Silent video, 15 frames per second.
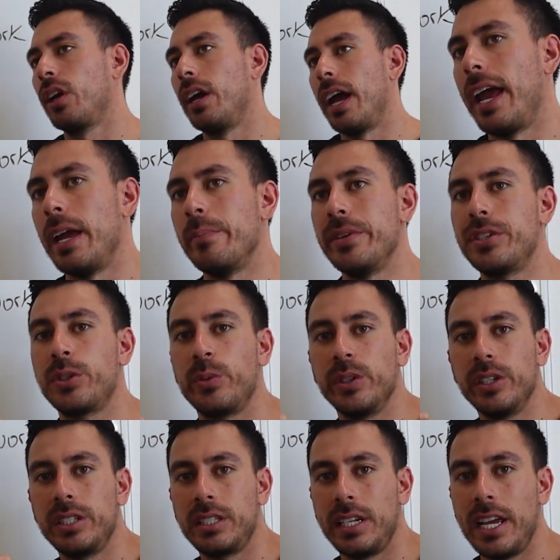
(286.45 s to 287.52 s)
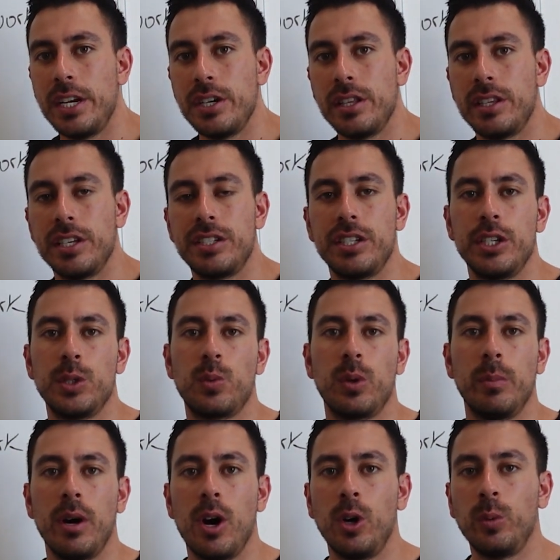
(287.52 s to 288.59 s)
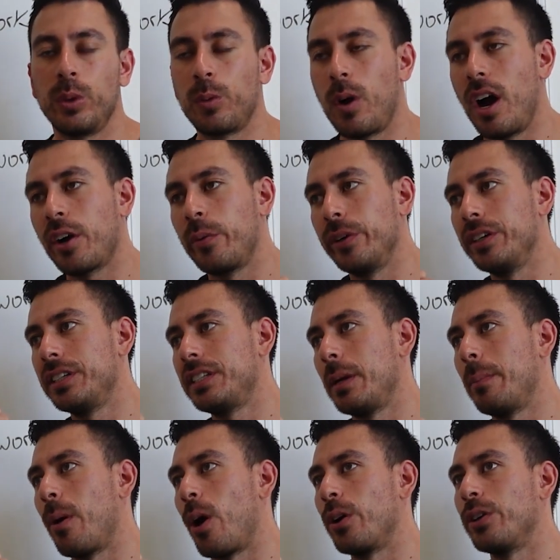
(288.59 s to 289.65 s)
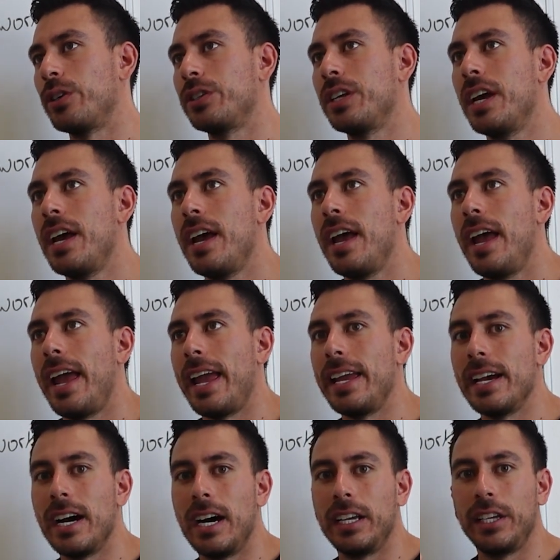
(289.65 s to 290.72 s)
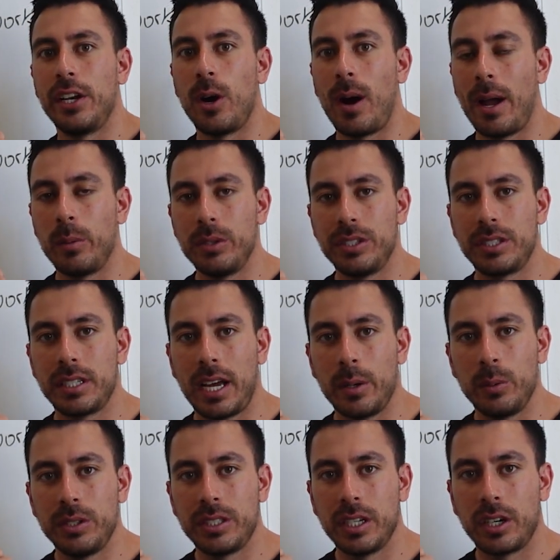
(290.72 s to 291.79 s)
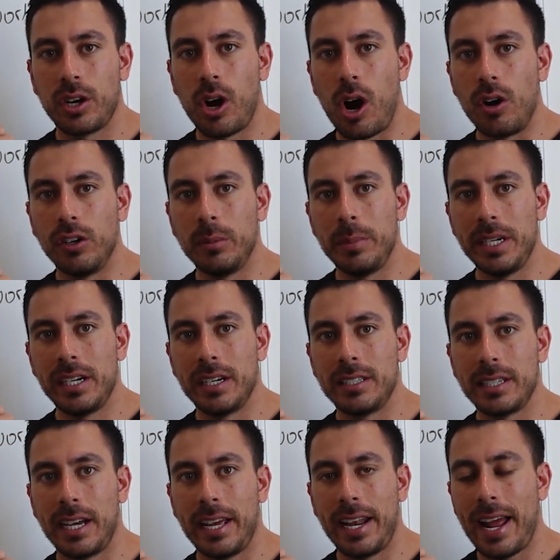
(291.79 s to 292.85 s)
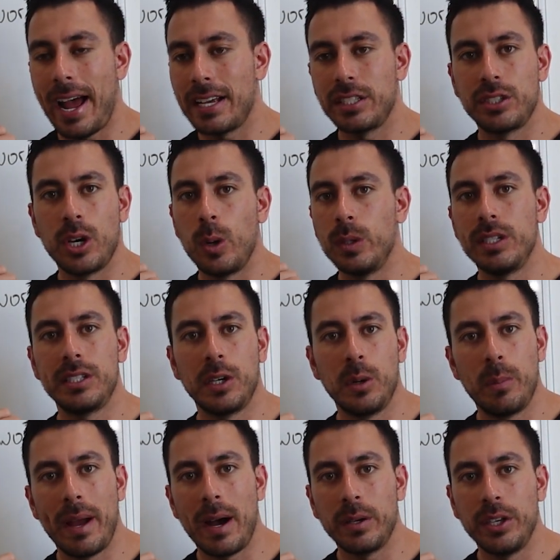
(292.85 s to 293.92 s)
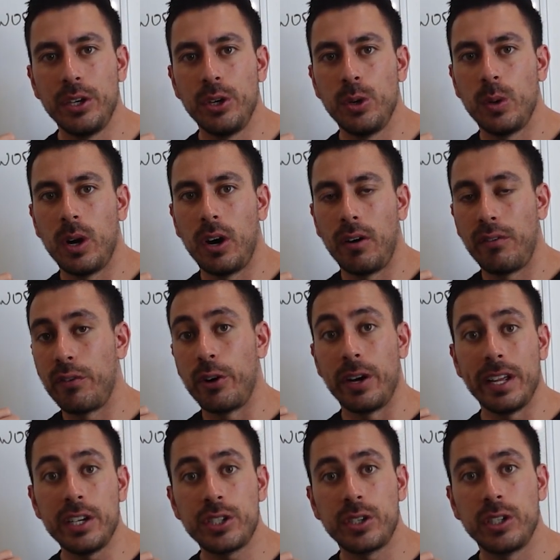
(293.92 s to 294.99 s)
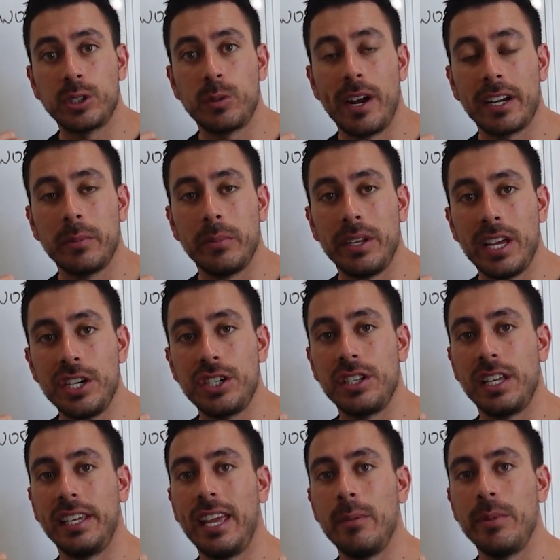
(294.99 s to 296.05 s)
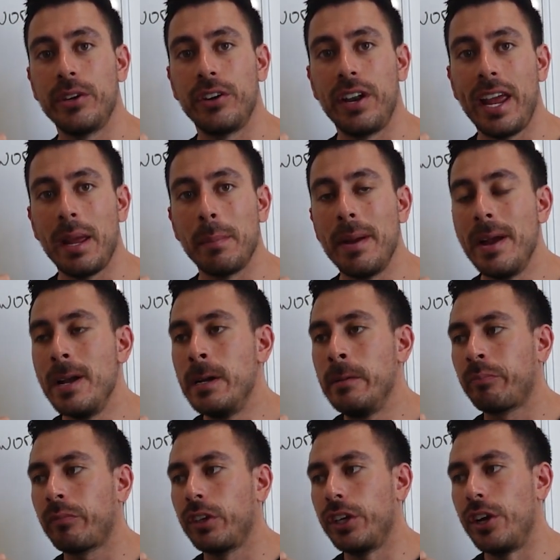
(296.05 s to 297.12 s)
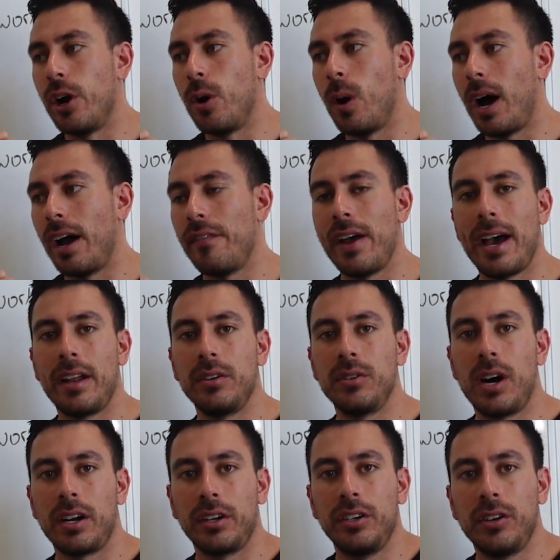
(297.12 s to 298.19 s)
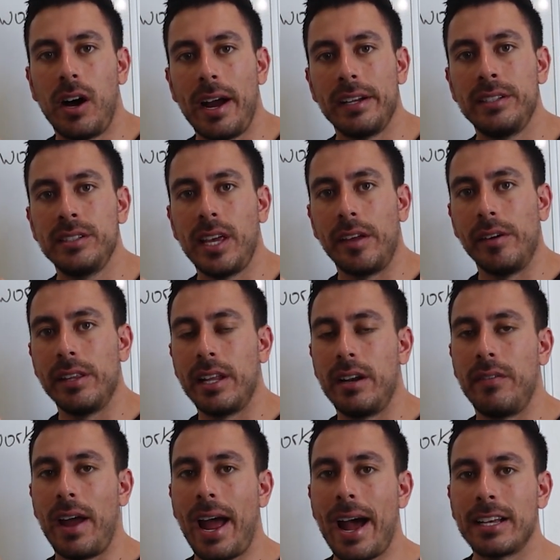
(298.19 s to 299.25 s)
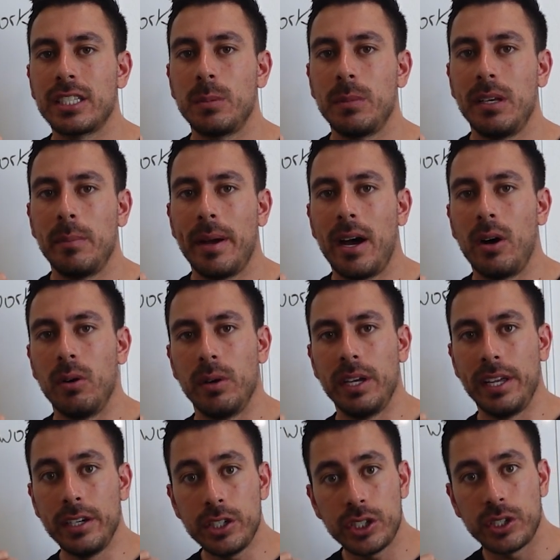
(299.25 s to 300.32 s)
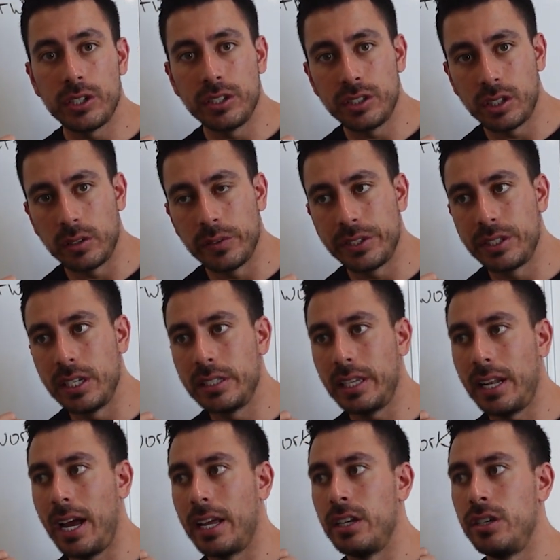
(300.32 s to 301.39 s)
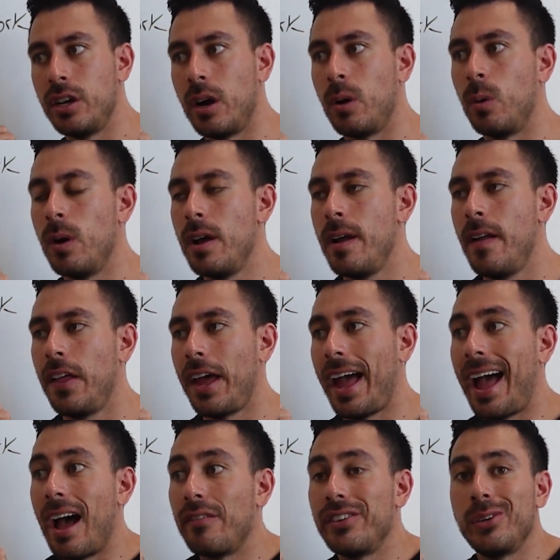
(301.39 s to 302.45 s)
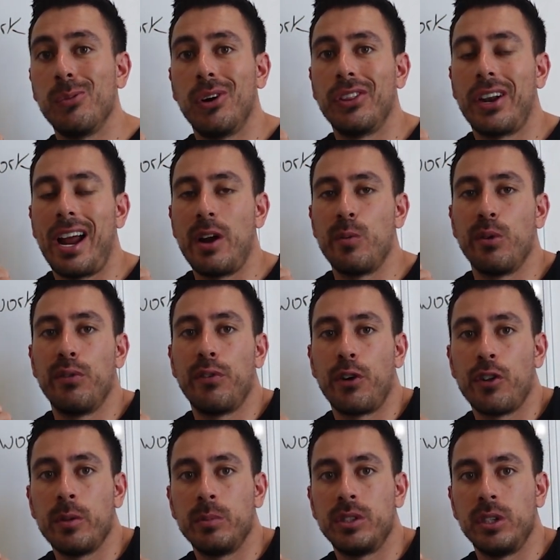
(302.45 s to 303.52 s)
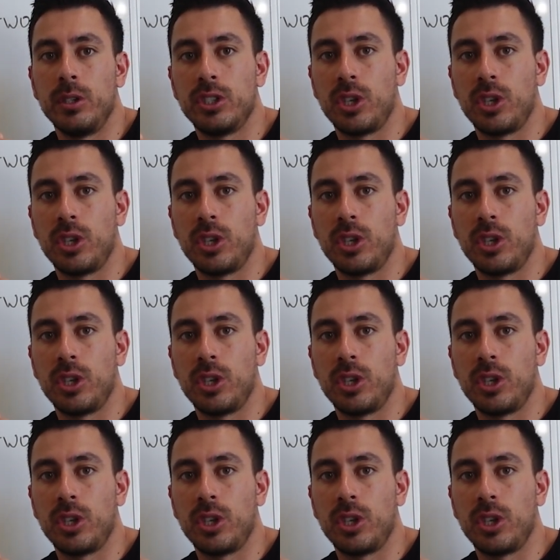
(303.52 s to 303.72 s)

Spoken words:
Hey, Mr. Real Estate Agent, this is Ramon with Rock Real Estate Partners. Hey, I was calling because I had asked so-and-so about you or for an insurance recommendation. They gave me your name. I've had a lot of clients lately that have asked me about insurance services, and I don't have anyone that I refer them to.